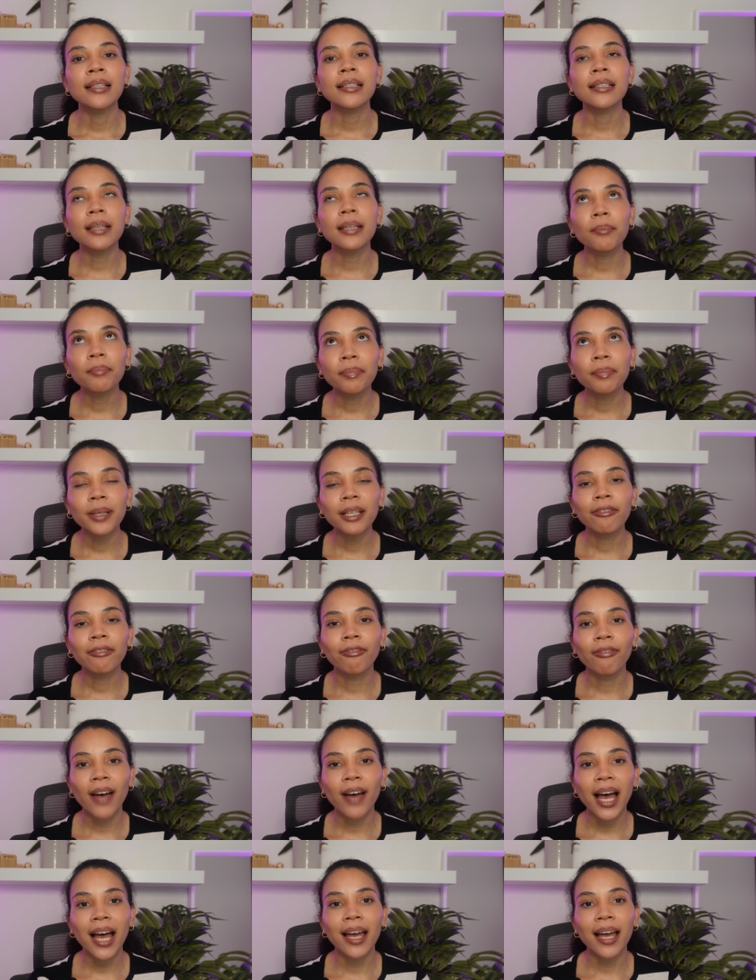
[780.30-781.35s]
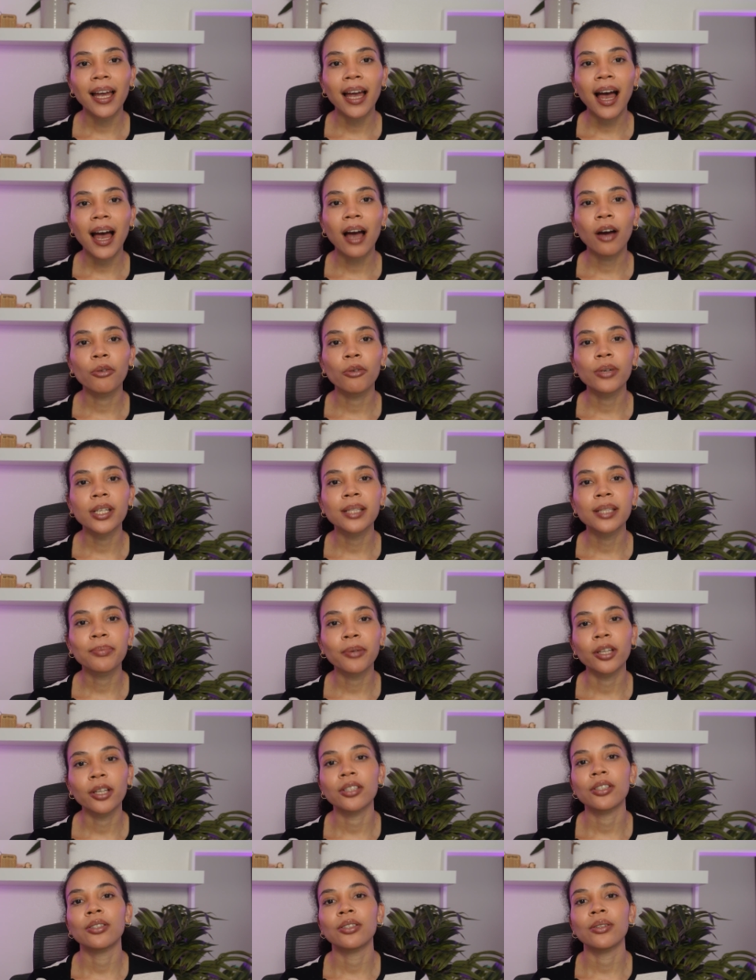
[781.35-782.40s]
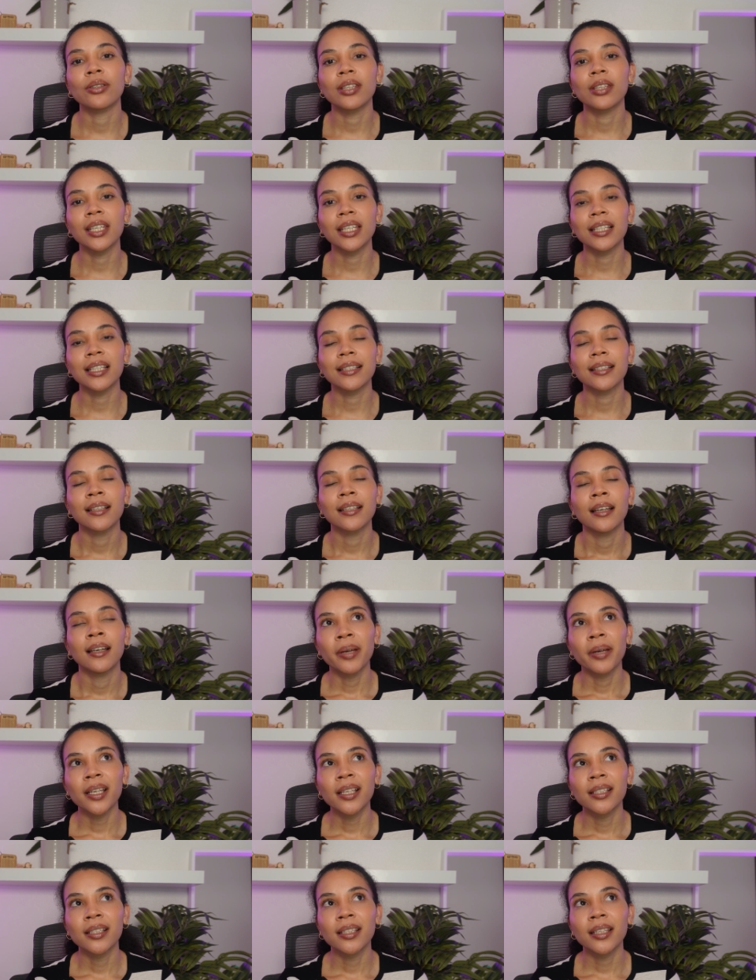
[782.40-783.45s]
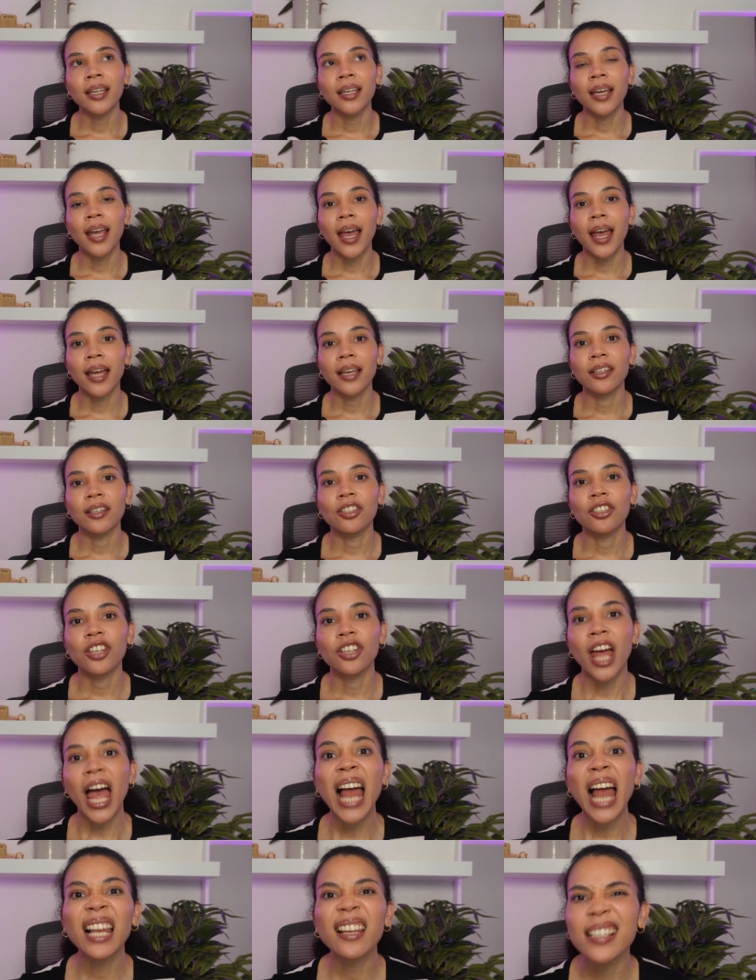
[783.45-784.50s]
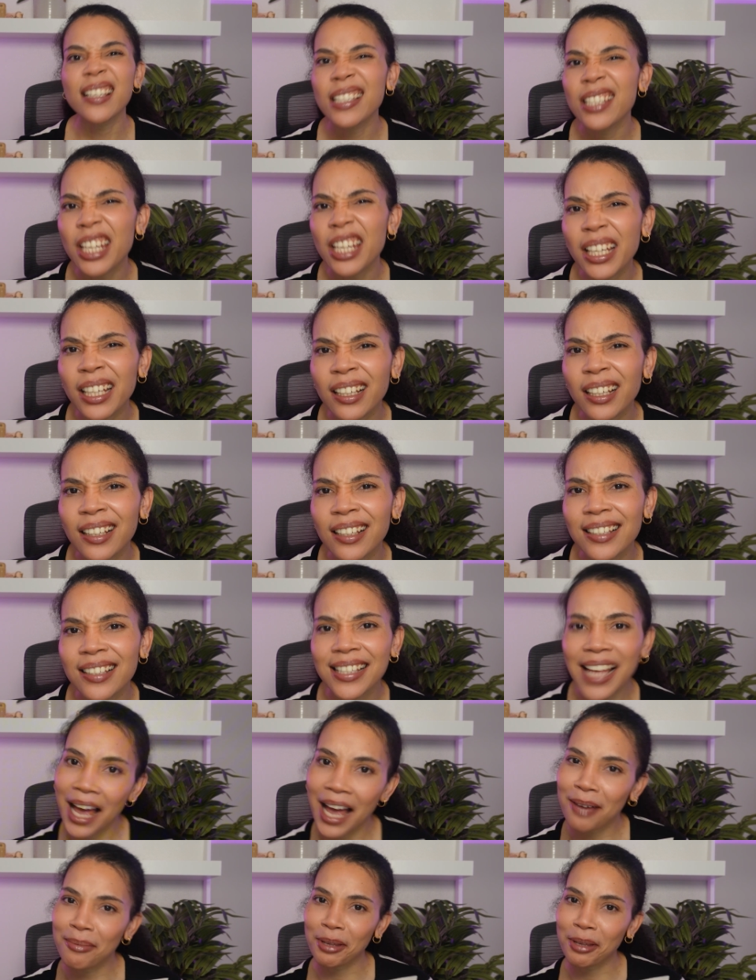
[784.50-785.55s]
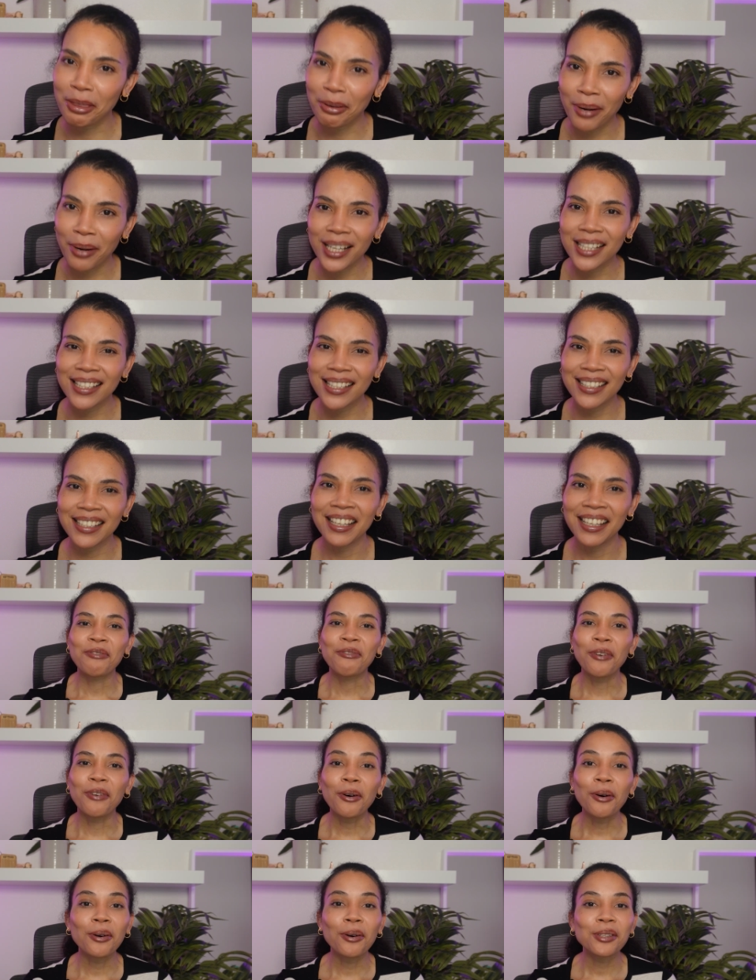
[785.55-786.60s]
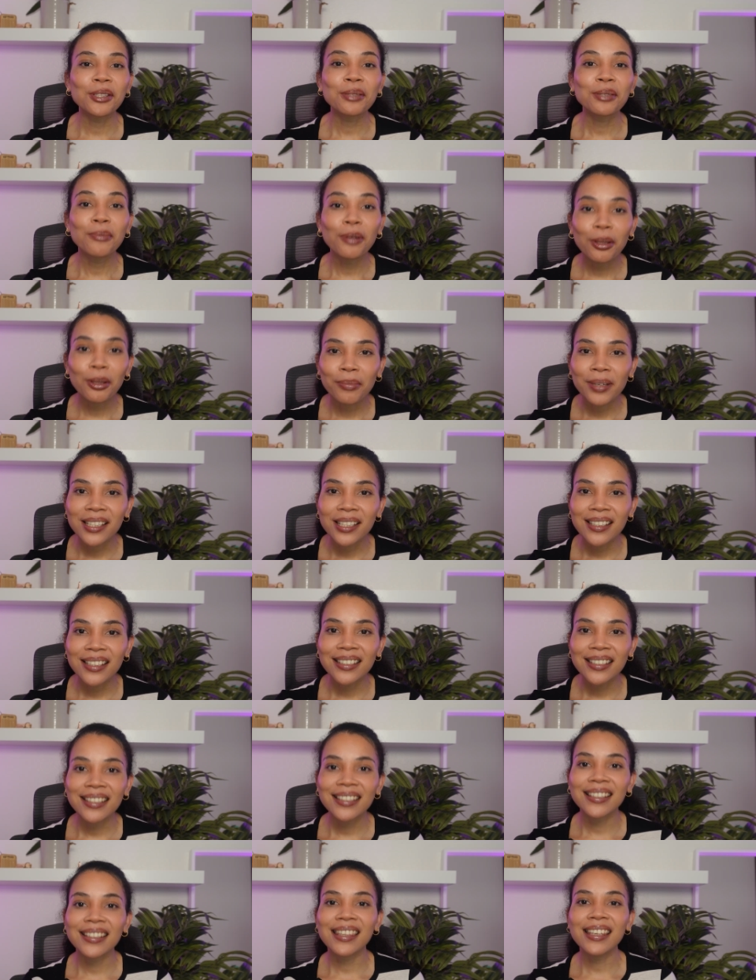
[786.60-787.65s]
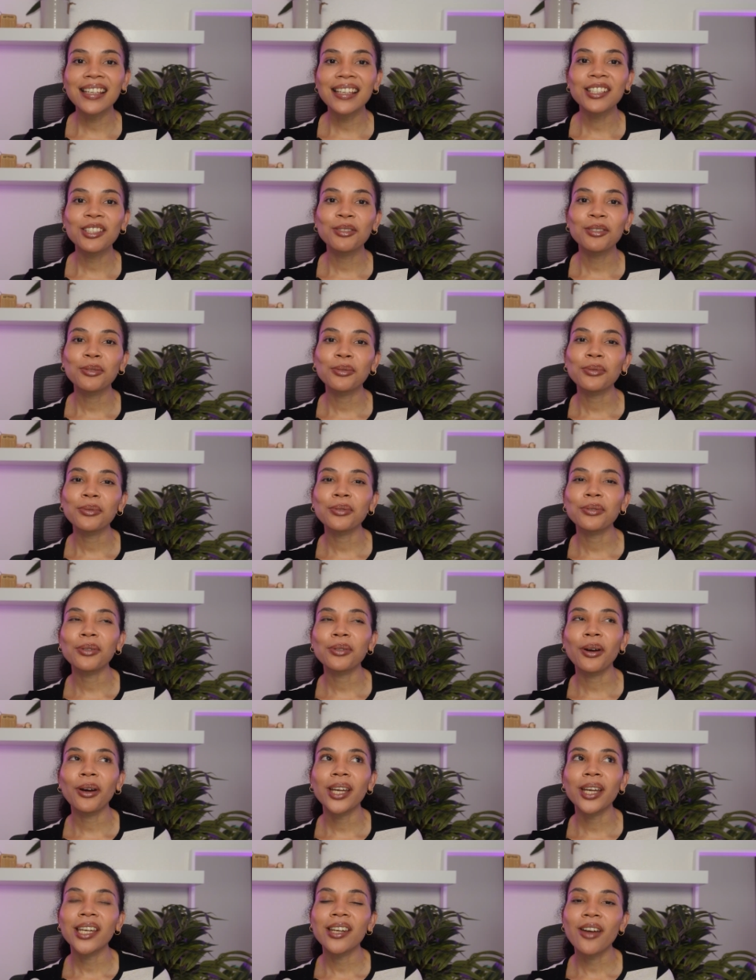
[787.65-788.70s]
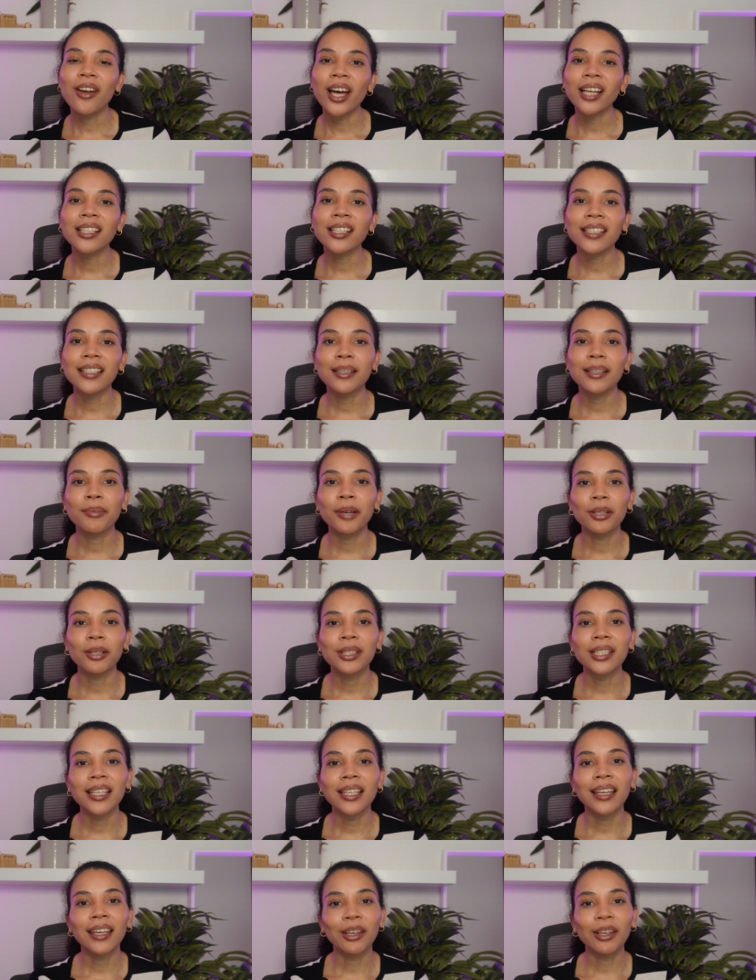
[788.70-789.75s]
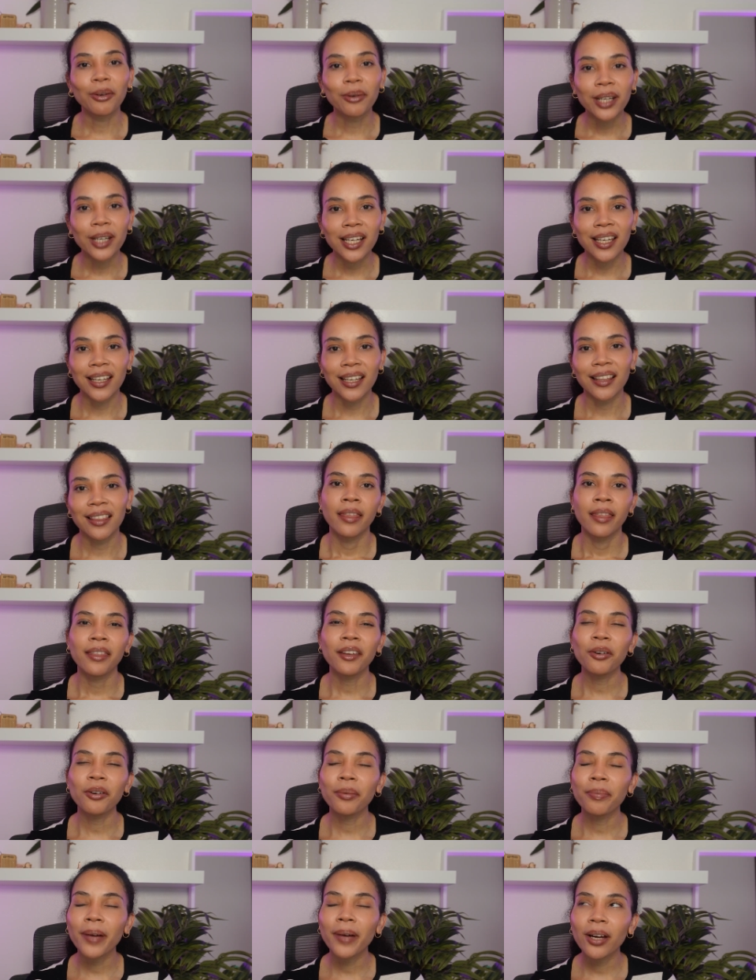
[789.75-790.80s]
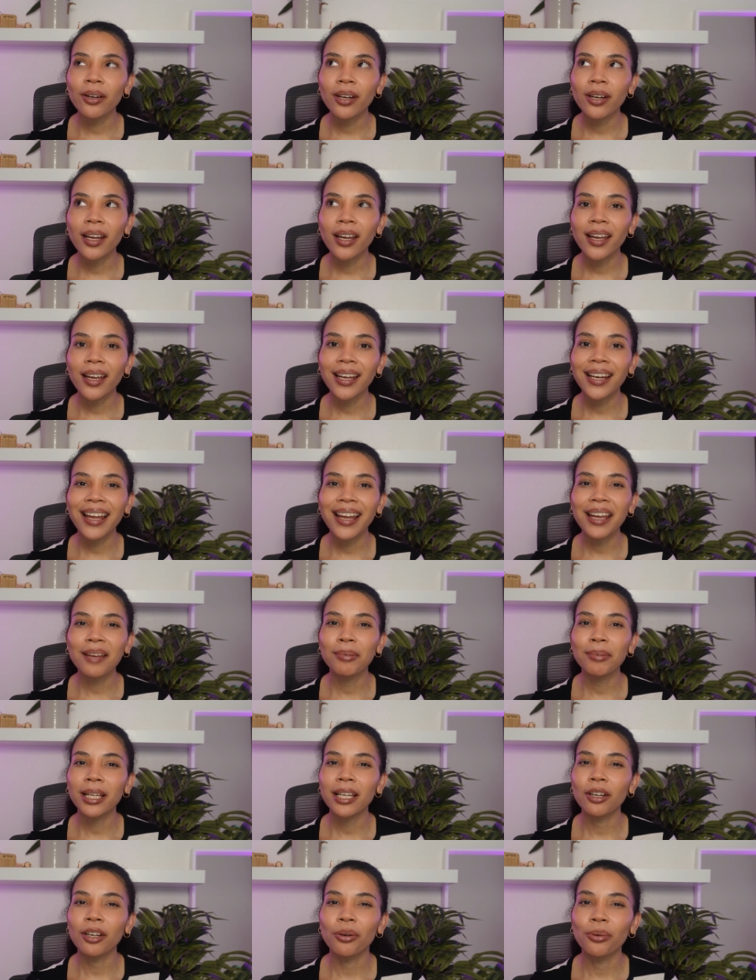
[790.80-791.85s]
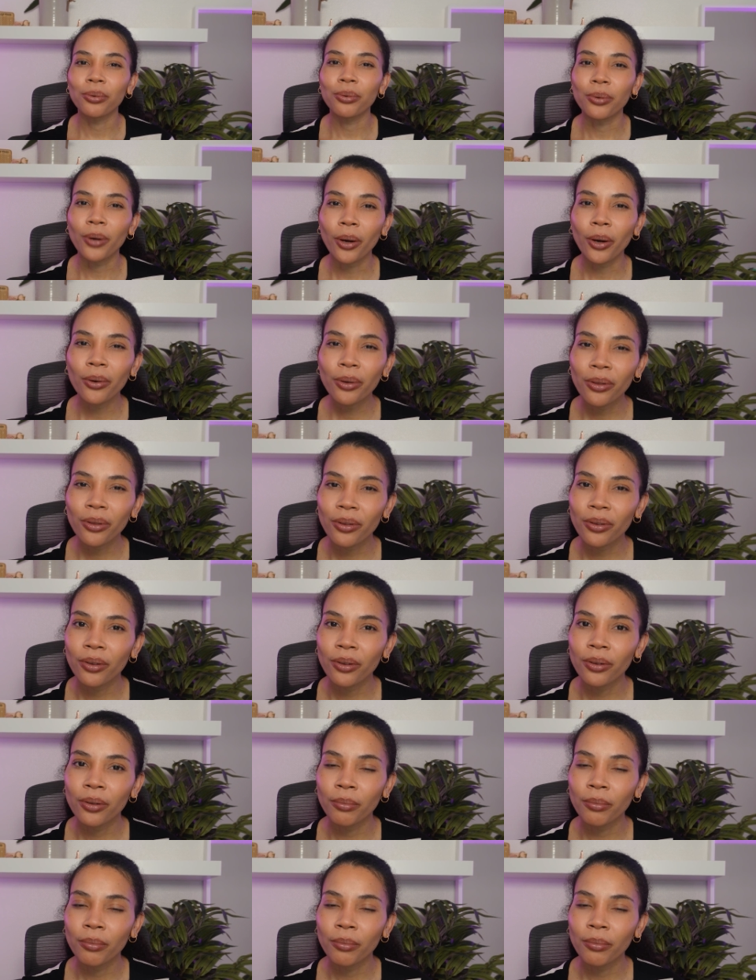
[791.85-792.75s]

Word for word: simplify our response to these pesky and challenging cyber threats. For small businesses, these tools are not just about security. They're about enabling growth,